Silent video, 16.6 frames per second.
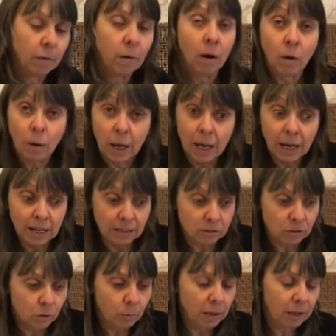Okay,
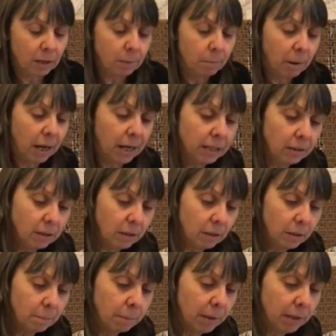so we combine the
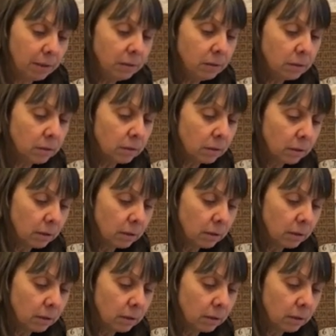numbers